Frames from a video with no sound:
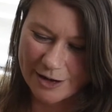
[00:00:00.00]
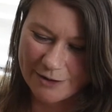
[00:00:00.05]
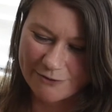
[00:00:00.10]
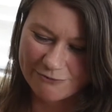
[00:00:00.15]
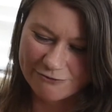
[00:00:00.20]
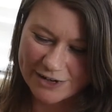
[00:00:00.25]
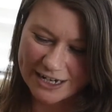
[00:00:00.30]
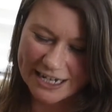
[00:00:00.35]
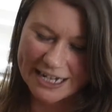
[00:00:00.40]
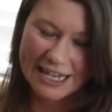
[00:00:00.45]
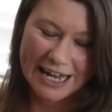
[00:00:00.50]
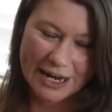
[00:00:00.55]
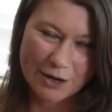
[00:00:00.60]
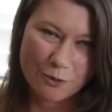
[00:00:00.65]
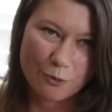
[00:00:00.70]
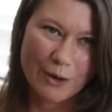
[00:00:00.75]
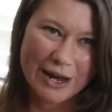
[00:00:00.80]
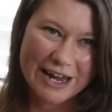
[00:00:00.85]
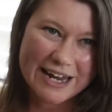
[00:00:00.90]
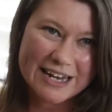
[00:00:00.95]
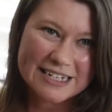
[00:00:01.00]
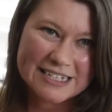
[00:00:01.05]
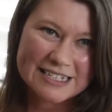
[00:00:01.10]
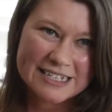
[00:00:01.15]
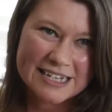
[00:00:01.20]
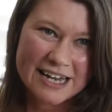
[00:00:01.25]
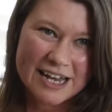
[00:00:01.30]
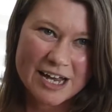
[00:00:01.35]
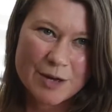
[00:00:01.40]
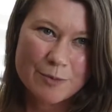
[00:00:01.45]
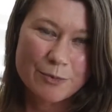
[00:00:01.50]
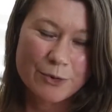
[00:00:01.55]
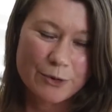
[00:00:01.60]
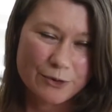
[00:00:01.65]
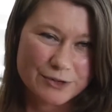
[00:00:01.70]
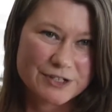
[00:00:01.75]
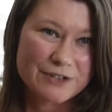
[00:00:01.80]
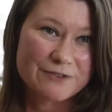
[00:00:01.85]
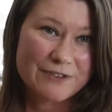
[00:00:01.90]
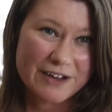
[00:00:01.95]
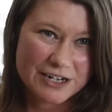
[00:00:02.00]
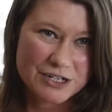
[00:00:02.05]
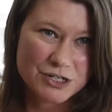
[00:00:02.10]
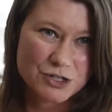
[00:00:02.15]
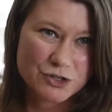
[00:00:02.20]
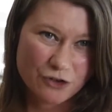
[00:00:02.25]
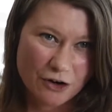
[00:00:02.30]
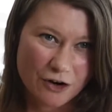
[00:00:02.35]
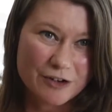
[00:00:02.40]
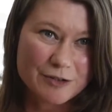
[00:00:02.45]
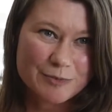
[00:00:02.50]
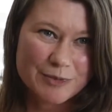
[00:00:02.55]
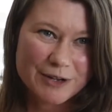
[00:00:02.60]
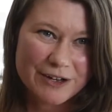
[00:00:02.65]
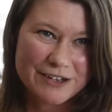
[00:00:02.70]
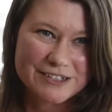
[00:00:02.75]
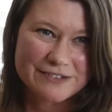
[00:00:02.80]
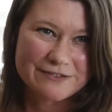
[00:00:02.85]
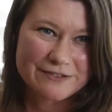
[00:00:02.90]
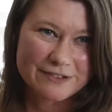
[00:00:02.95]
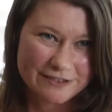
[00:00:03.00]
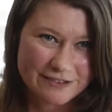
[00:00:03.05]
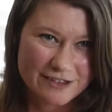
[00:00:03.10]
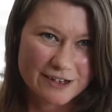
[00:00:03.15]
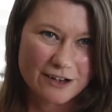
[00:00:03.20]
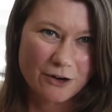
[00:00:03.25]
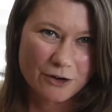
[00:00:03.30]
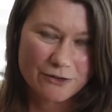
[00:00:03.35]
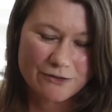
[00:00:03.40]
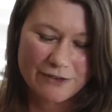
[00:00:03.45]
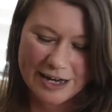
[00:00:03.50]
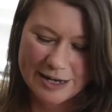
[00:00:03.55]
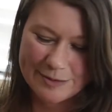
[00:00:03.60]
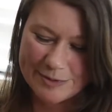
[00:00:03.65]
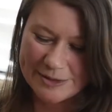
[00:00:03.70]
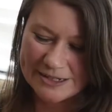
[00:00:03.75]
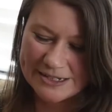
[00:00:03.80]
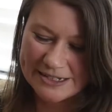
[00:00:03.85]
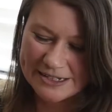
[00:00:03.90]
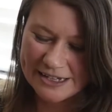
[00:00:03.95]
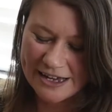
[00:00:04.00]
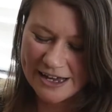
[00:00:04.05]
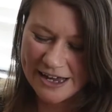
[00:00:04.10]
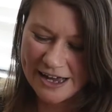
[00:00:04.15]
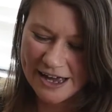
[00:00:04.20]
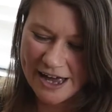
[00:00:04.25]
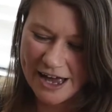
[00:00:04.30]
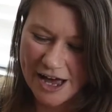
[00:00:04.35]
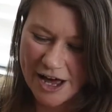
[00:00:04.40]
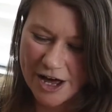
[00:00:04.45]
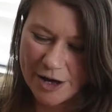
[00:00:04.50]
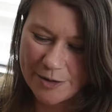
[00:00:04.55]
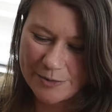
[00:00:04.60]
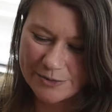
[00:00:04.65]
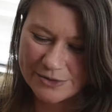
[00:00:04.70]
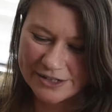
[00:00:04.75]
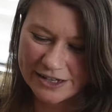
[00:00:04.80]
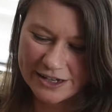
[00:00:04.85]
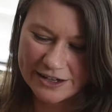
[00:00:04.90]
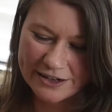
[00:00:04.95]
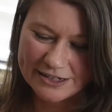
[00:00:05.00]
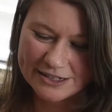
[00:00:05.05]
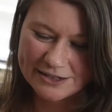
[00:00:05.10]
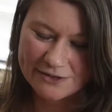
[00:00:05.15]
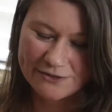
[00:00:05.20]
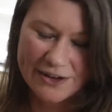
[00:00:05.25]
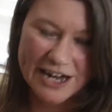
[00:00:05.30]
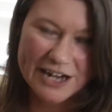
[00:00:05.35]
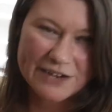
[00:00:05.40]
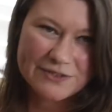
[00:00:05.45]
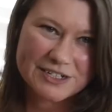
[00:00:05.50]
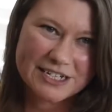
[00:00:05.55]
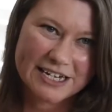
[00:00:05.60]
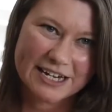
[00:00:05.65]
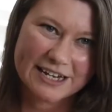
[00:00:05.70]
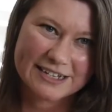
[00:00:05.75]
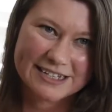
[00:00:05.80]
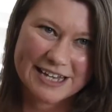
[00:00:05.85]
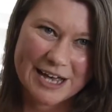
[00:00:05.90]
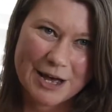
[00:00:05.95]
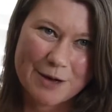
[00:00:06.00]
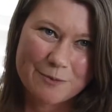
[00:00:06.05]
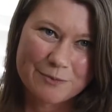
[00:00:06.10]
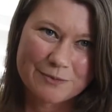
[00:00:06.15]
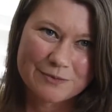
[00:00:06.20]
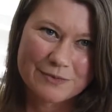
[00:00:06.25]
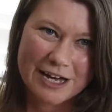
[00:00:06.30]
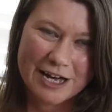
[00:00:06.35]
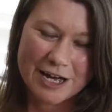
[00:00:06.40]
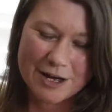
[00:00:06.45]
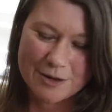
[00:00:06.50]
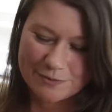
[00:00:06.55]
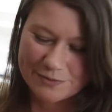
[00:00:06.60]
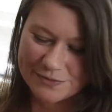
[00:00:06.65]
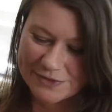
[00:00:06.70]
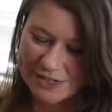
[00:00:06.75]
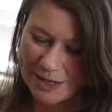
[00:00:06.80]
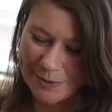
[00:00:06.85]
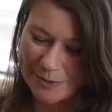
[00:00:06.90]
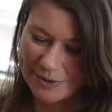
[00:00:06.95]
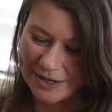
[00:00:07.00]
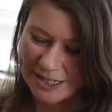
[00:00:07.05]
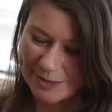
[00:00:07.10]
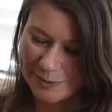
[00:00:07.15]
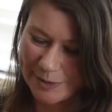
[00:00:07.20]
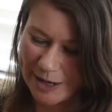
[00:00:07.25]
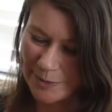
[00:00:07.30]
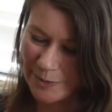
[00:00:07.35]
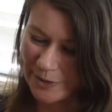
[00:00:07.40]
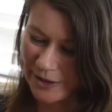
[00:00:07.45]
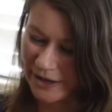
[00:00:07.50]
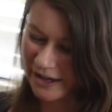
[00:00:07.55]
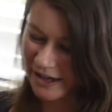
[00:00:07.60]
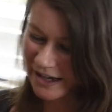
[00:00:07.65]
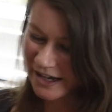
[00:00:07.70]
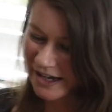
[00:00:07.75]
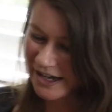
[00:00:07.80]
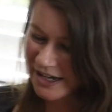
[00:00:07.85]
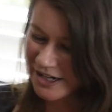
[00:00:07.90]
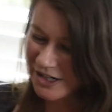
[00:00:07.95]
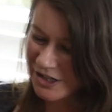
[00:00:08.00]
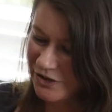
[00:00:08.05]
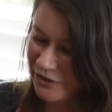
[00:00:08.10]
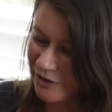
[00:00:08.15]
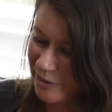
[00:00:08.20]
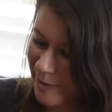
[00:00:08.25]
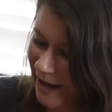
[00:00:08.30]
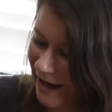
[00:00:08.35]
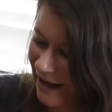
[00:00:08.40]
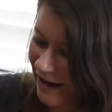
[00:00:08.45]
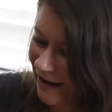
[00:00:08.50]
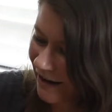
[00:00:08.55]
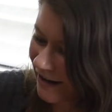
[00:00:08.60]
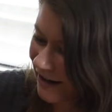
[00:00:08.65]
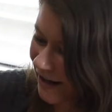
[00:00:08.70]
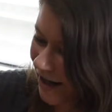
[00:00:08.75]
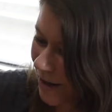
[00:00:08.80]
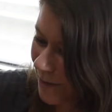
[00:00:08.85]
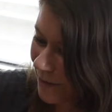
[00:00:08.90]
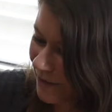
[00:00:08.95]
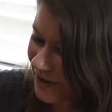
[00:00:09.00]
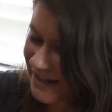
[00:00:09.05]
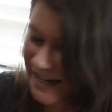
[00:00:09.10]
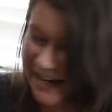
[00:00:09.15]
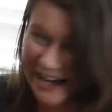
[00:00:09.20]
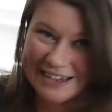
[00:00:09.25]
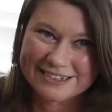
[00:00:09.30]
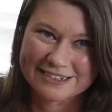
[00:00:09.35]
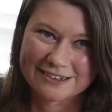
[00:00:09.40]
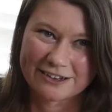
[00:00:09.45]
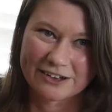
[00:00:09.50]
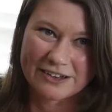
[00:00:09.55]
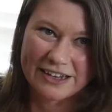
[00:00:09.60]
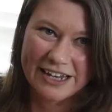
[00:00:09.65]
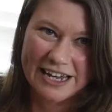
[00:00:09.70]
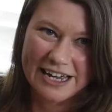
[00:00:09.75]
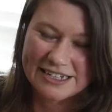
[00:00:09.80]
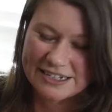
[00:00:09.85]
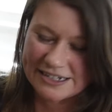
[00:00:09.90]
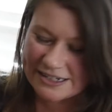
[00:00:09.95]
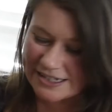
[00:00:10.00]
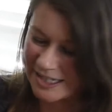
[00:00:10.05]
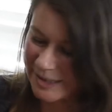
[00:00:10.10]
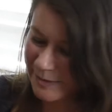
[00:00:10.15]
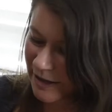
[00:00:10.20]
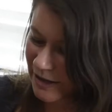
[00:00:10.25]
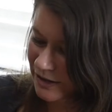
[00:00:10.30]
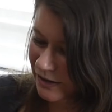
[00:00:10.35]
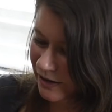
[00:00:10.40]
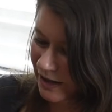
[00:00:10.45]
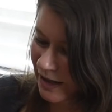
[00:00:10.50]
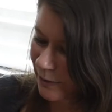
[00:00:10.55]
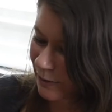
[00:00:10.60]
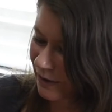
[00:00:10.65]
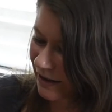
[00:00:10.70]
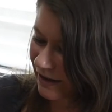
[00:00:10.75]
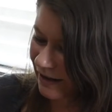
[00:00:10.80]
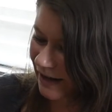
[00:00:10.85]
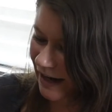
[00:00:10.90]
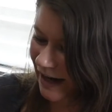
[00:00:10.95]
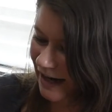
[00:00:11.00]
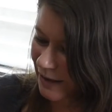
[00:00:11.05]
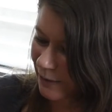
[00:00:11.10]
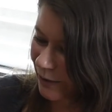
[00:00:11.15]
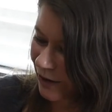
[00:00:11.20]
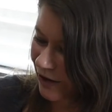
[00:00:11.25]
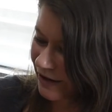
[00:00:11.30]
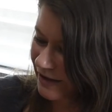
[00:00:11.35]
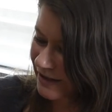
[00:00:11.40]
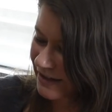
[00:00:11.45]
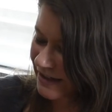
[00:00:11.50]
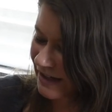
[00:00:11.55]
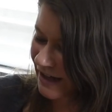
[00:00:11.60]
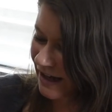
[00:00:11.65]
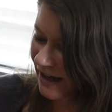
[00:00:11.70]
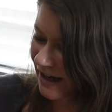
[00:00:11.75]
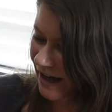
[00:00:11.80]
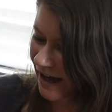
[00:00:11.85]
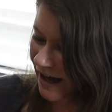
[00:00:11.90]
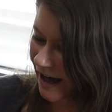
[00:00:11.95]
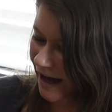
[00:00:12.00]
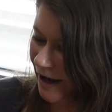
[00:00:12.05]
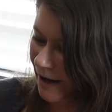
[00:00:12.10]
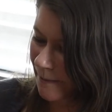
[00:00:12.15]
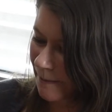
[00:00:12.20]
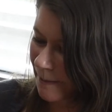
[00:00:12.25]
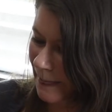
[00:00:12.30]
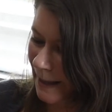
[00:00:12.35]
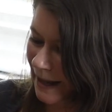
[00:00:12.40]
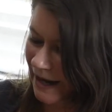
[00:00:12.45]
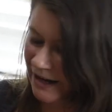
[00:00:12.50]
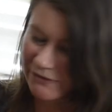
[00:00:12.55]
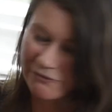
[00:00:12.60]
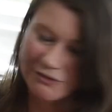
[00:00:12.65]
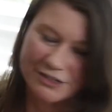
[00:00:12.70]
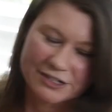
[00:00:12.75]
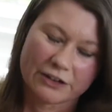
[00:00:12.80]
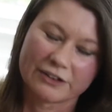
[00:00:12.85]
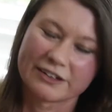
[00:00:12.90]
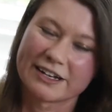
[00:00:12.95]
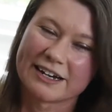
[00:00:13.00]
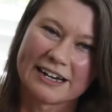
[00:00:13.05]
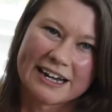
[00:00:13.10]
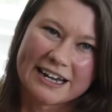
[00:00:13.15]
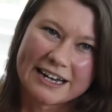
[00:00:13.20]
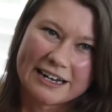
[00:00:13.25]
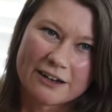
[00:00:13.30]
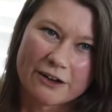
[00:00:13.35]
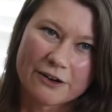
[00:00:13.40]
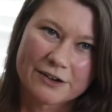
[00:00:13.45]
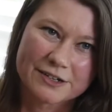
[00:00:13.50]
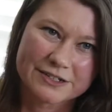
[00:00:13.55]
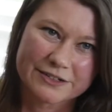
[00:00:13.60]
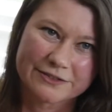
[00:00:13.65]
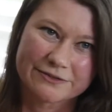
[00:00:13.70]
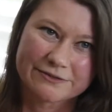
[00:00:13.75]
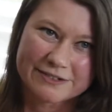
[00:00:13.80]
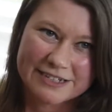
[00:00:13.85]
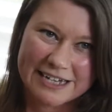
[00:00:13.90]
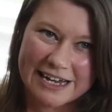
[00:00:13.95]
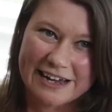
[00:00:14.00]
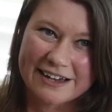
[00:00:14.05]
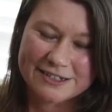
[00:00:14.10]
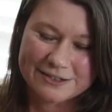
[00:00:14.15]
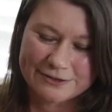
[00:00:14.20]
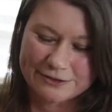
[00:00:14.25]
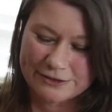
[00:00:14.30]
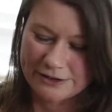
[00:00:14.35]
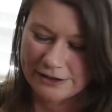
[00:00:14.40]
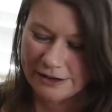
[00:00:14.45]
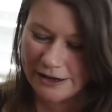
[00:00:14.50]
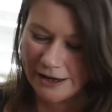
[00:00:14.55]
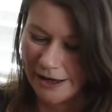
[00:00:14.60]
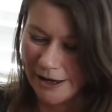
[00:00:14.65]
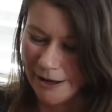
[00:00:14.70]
really lightweight but also very strong because of the long fibres. So I used a 5 GSM Japanese paper to repair the tears along the edges to make sure they wouldn't get any worse and result in any loss of text or